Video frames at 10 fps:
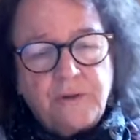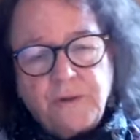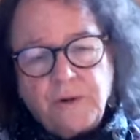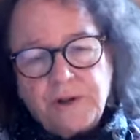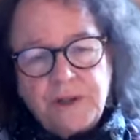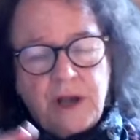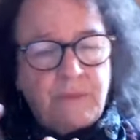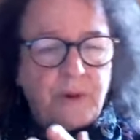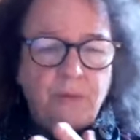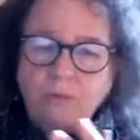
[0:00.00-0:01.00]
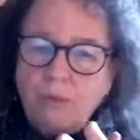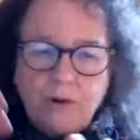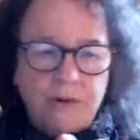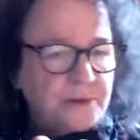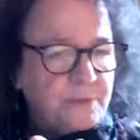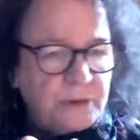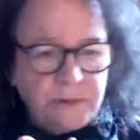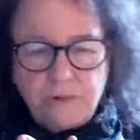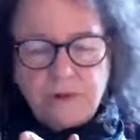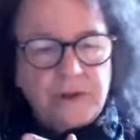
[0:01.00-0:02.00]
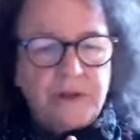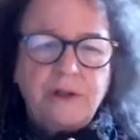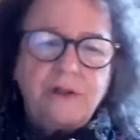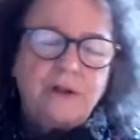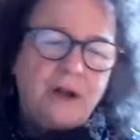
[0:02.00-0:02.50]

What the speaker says: for example, where there's pollution,